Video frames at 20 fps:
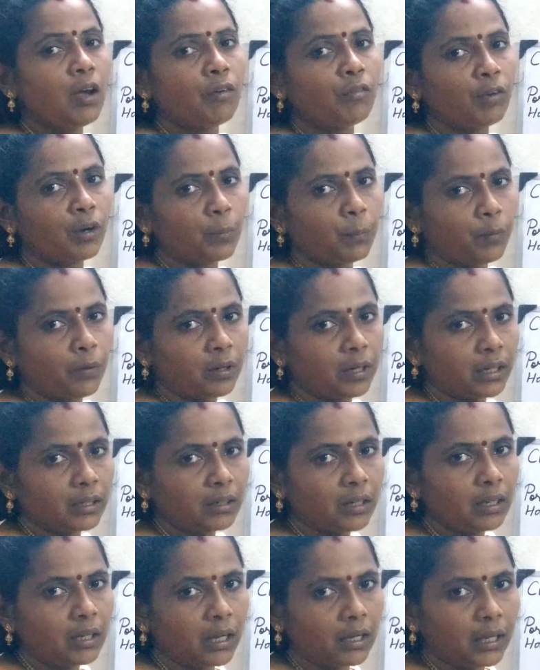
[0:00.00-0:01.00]
for
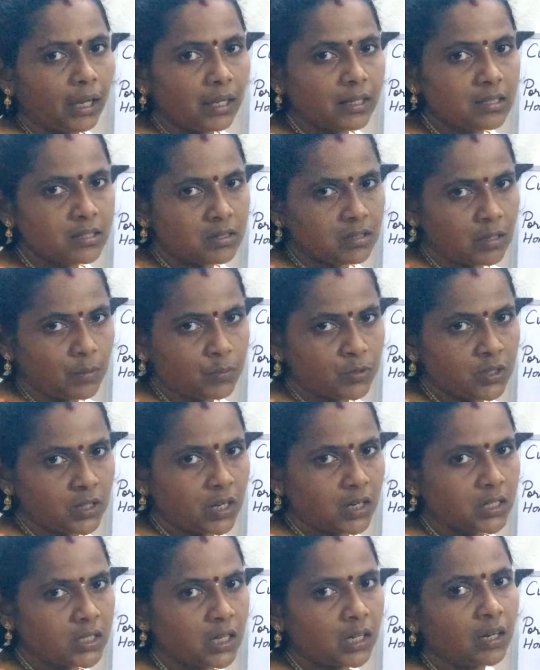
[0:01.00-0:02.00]
protecting against the
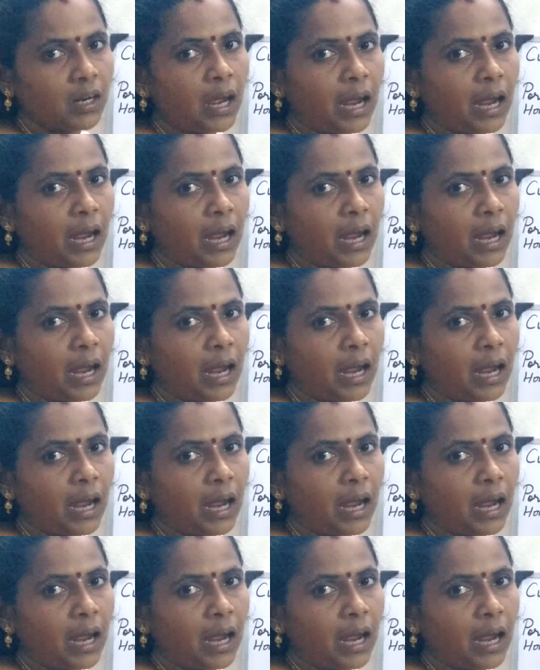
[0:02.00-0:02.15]
substation